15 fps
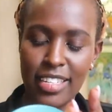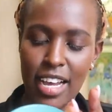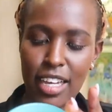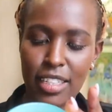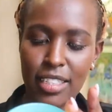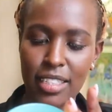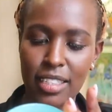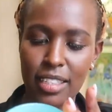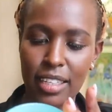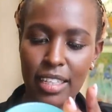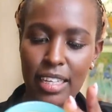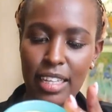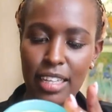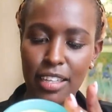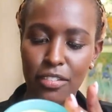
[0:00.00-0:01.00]
Das
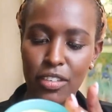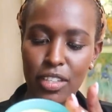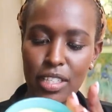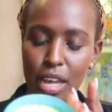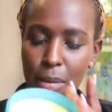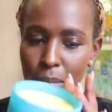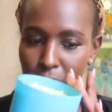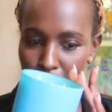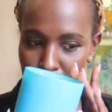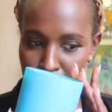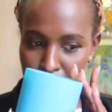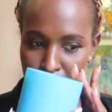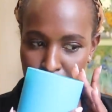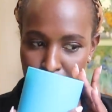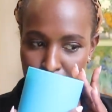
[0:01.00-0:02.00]
Kilifi Sama.
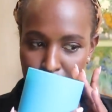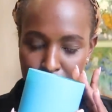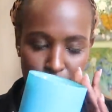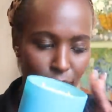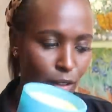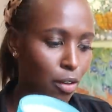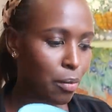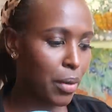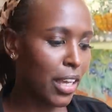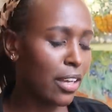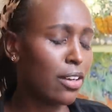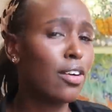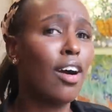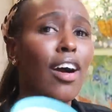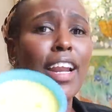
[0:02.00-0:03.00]
Oh my
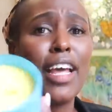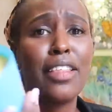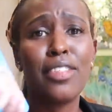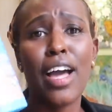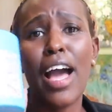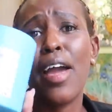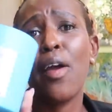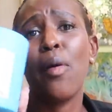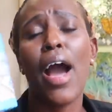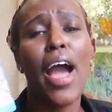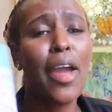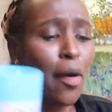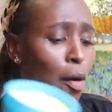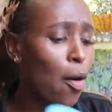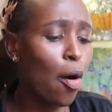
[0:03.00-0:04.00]
god,
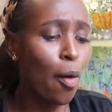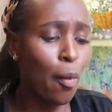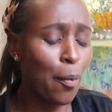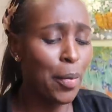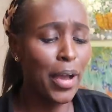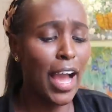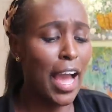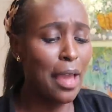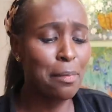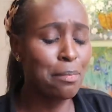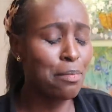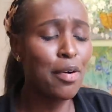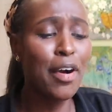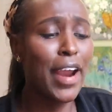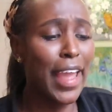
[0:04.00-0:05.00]
I
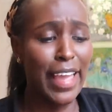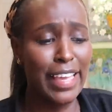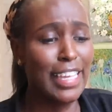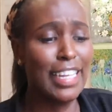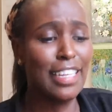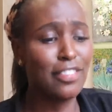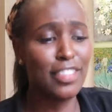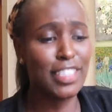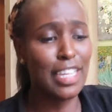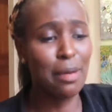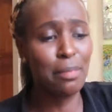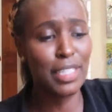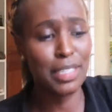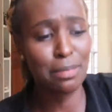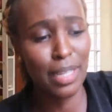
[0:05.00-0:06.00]
pray Kilifi
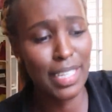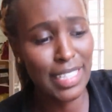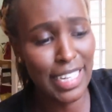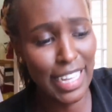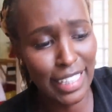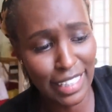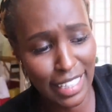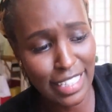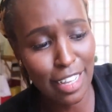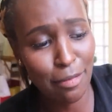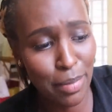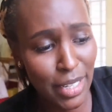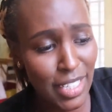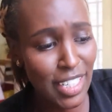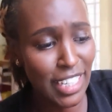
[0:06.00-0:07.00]
summer smells like this.
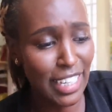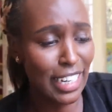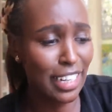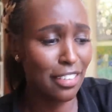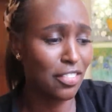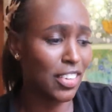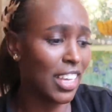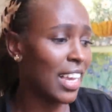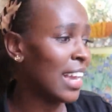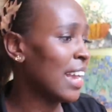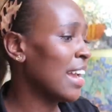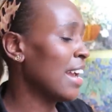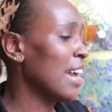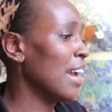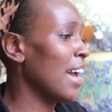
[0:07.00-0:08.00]
I've been to Kilifi
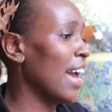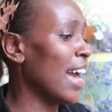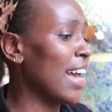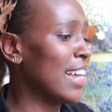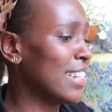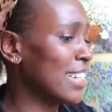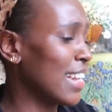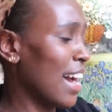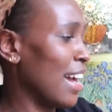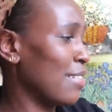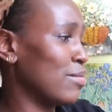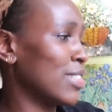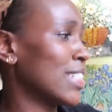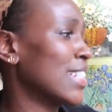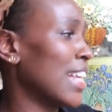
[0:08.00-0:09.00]
and
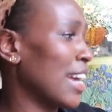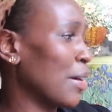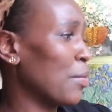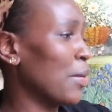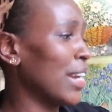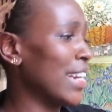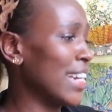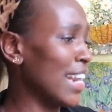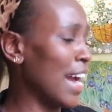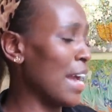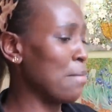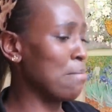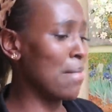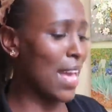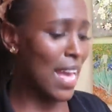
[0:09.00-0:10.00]
I'm just like, what did
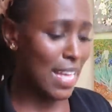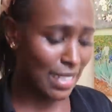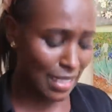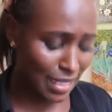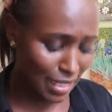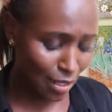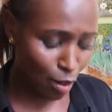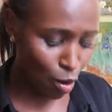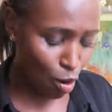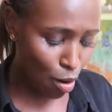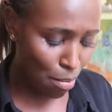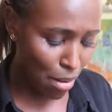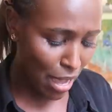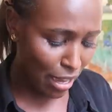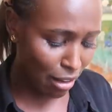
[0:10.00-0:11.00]
I miss?
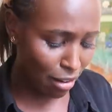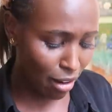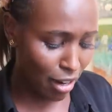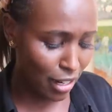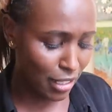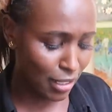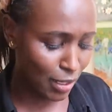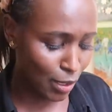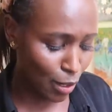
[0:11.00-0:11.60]
Oh my god.